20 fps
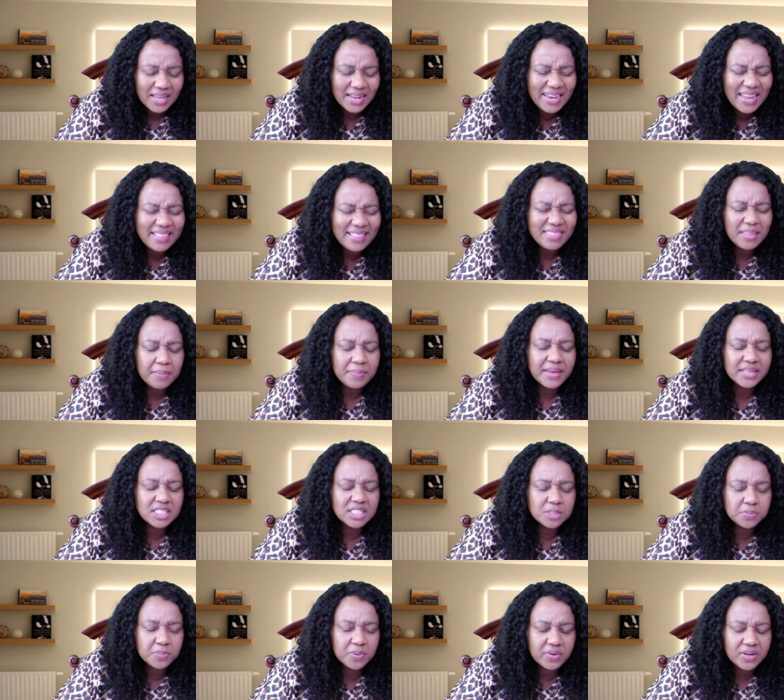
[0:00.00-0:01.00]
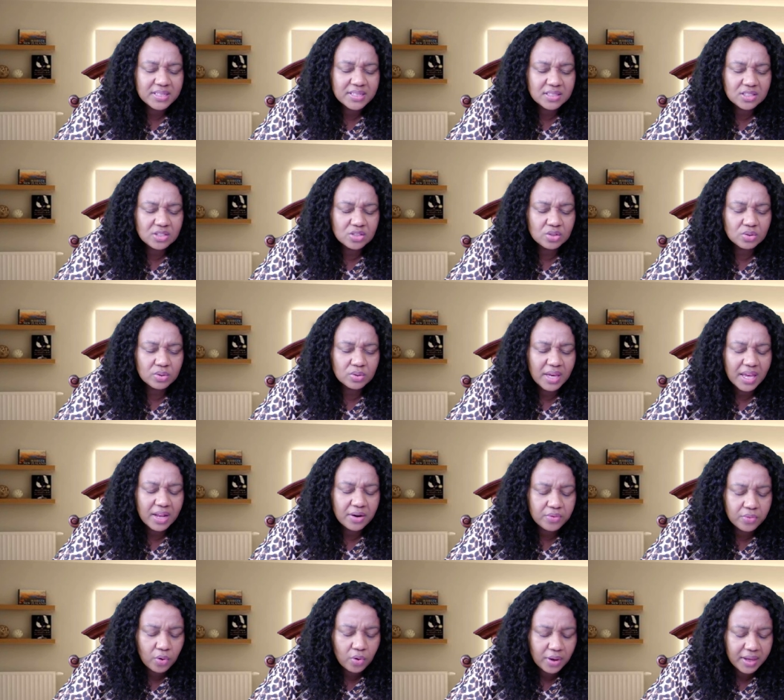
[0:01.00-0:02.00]
let them experience you,
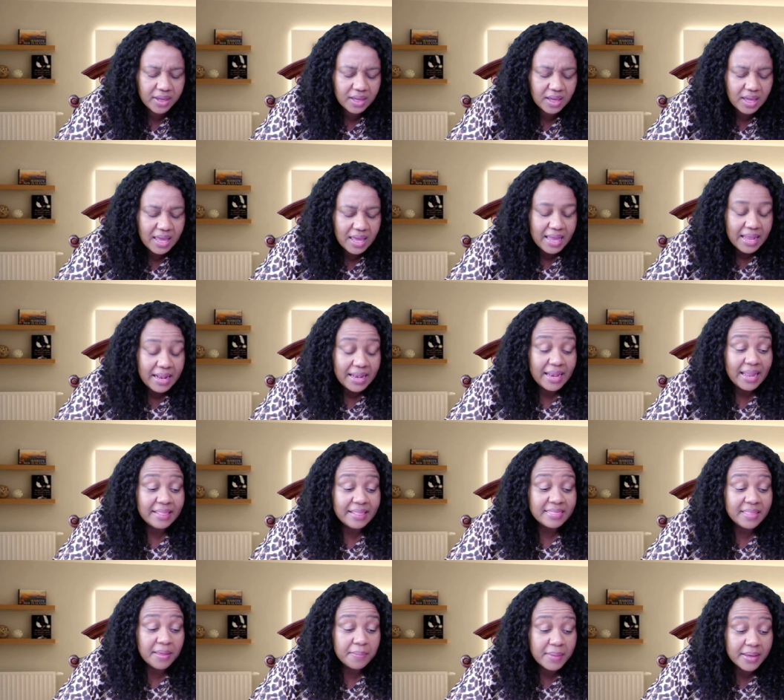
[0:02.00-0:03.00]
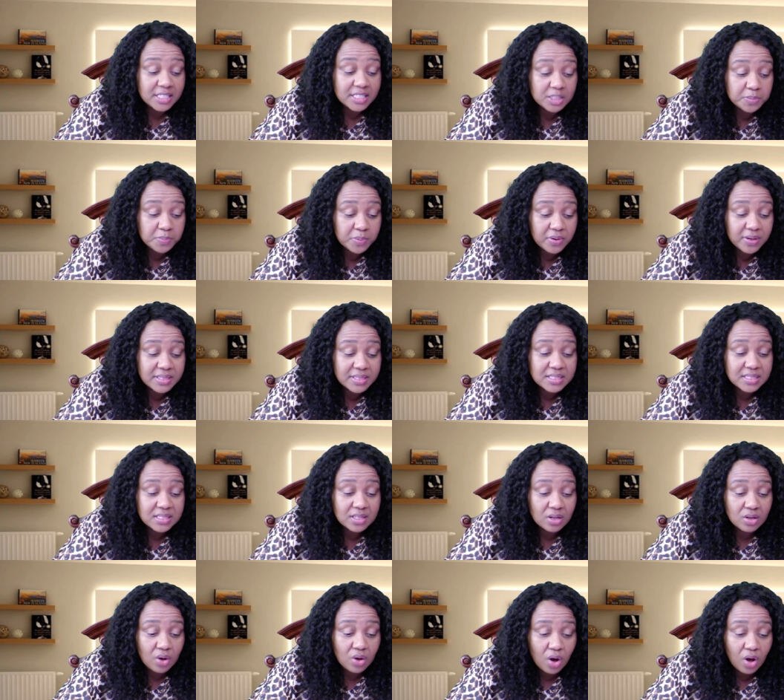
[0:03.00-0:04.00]
El Roi. Let them experience
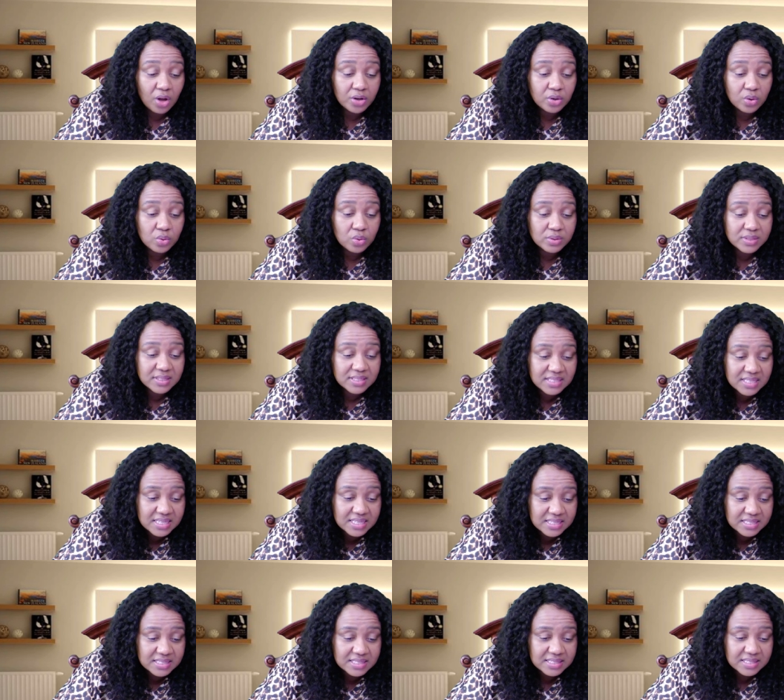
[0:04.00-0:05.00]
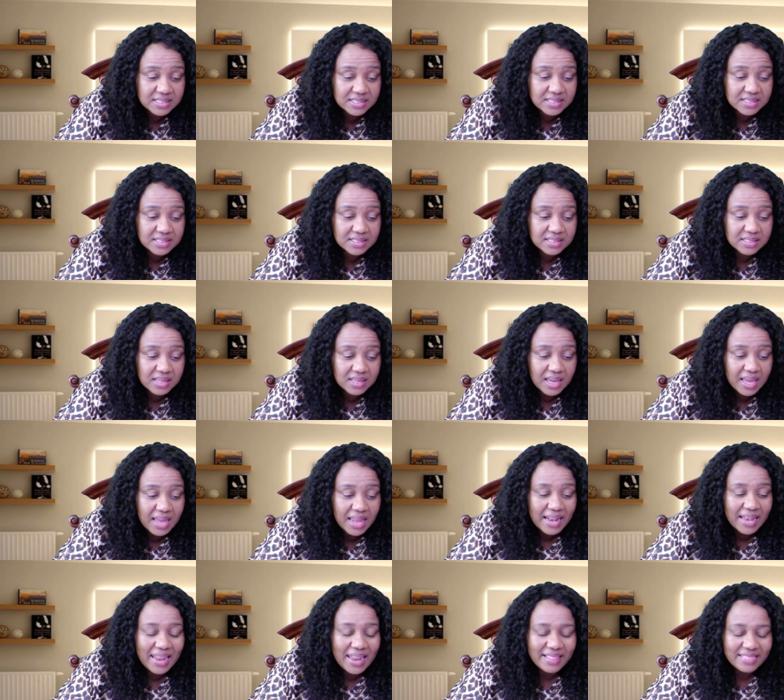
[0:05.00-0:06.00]
the God who sees.
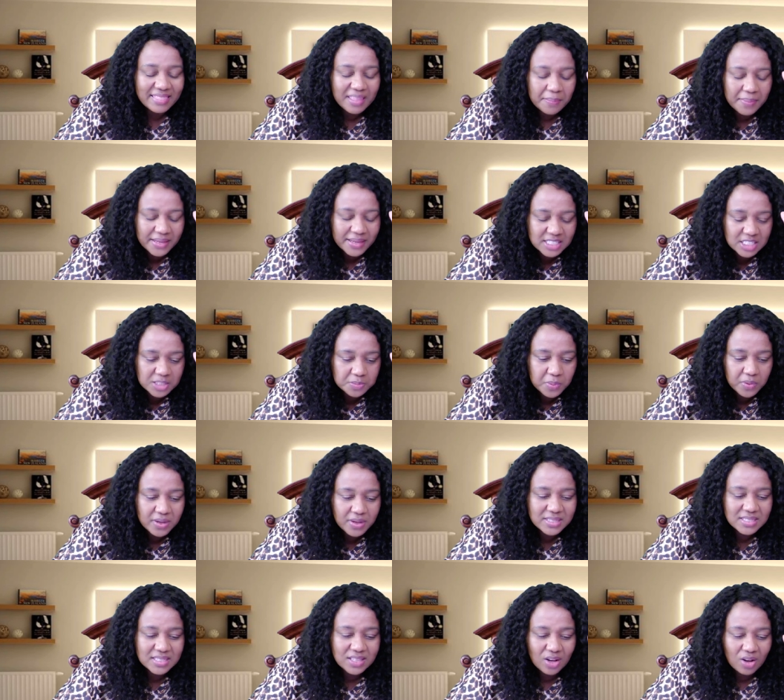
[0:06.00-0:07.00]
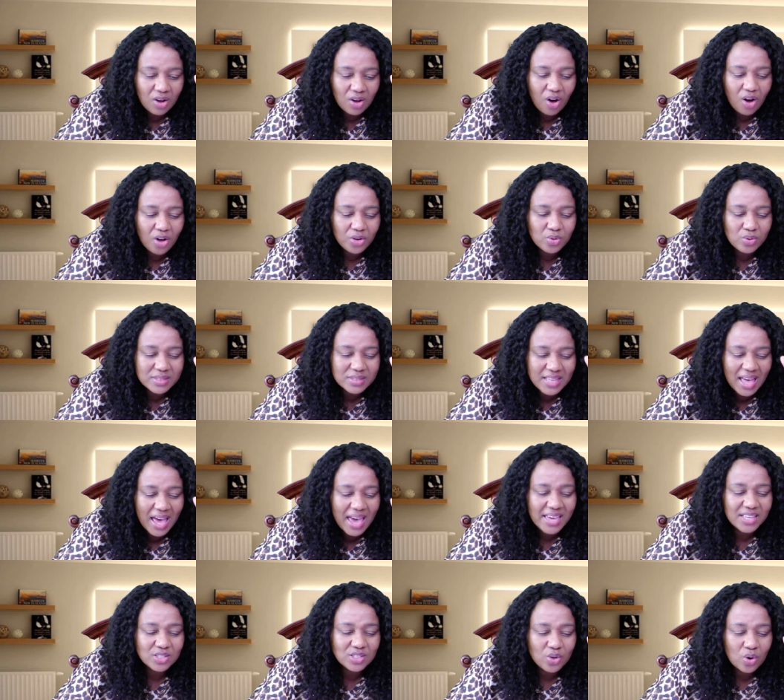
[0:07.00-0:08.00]
Let them experience the God whose
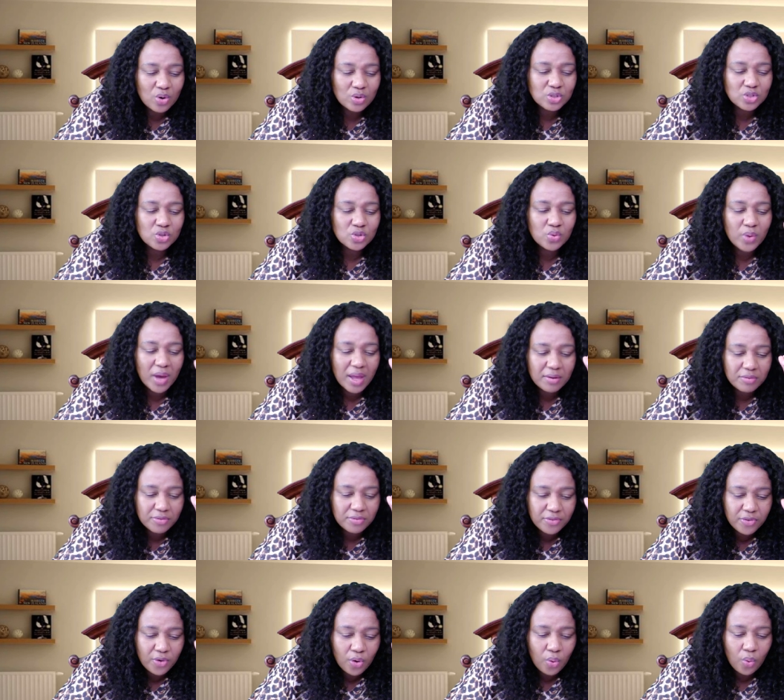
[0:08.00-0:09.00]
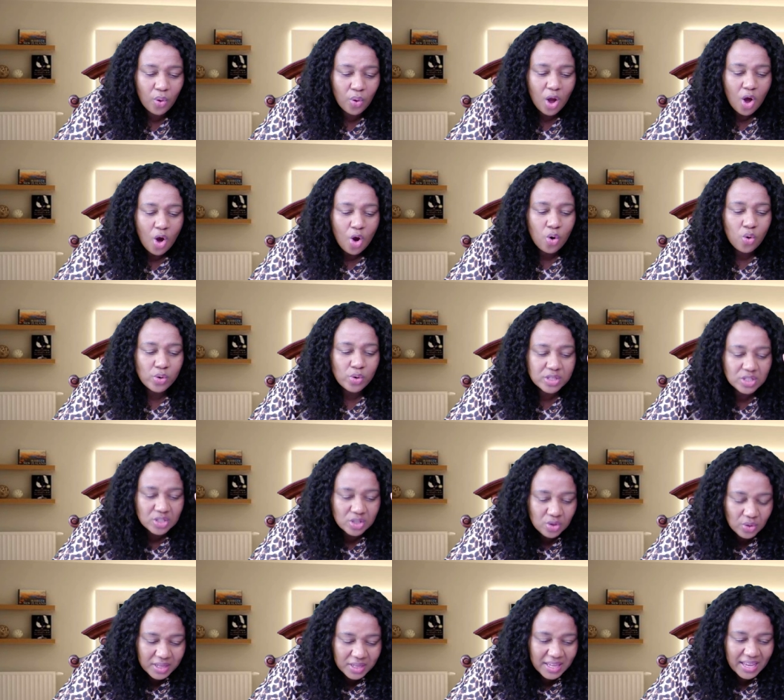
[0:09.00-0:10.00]
eyes go to and fro, who is
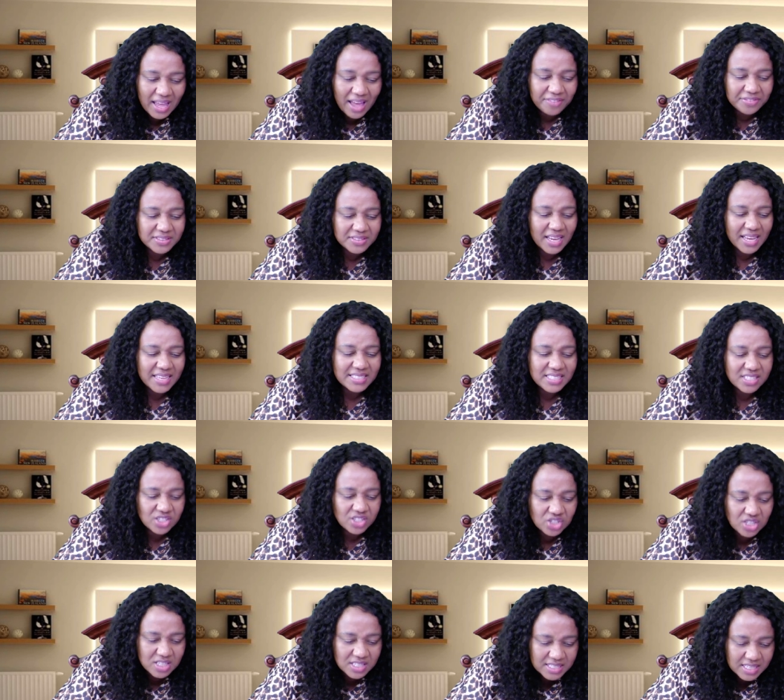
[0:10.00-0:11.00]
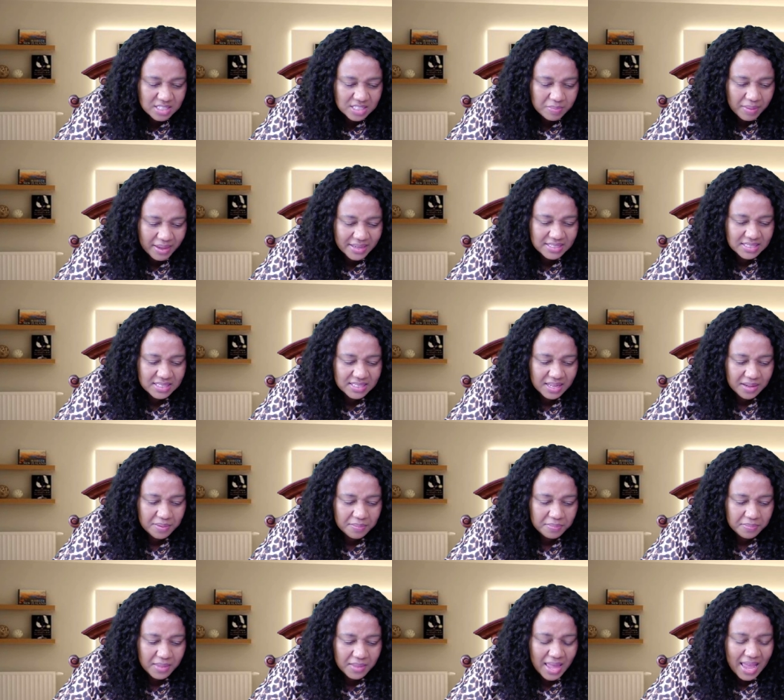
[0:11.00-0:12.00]
looking after us in Jesus' mighty
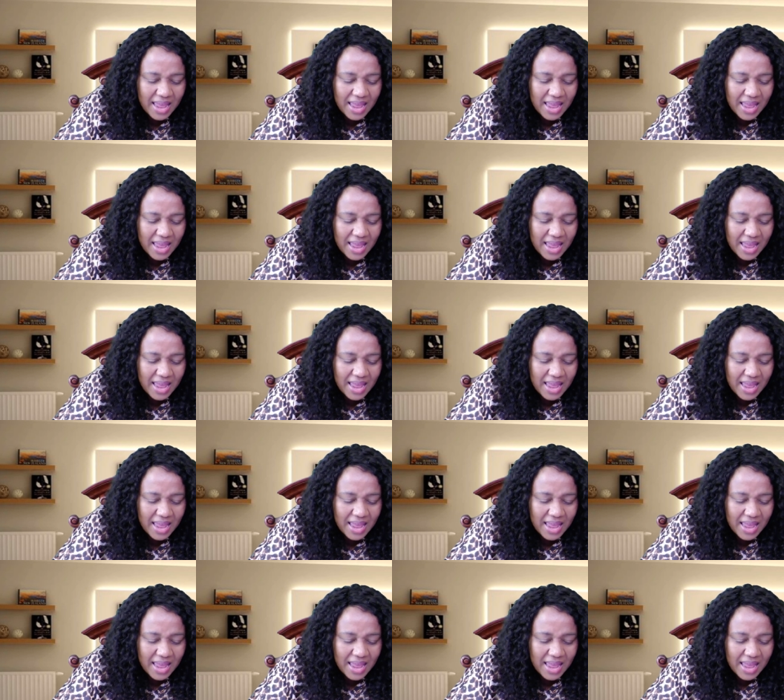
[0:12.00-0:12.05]
name.